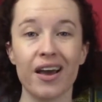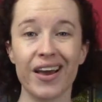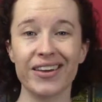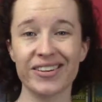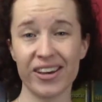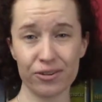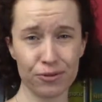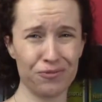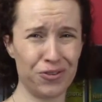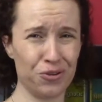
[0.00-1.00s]
and get a
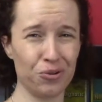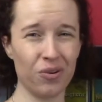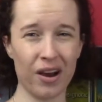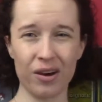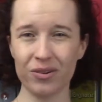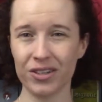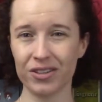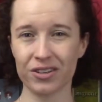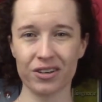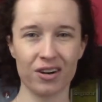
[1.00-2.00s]
review out
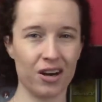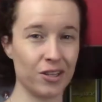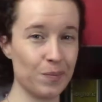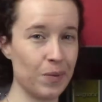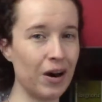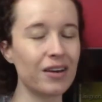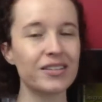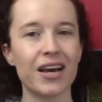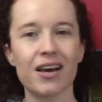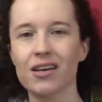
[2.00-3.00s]
either on the
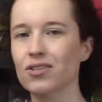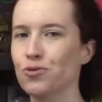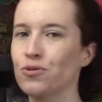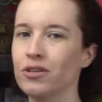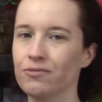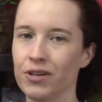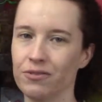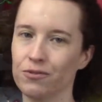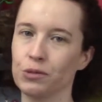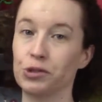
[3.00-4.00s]
podcast or in written
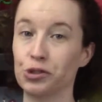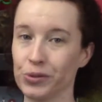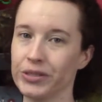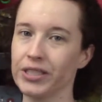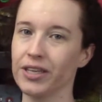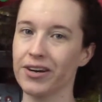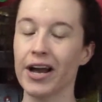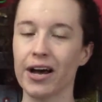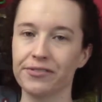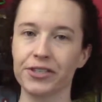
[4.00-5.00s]
form shortly
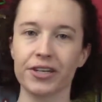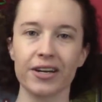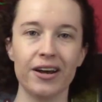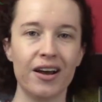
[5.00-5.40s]
thereafter.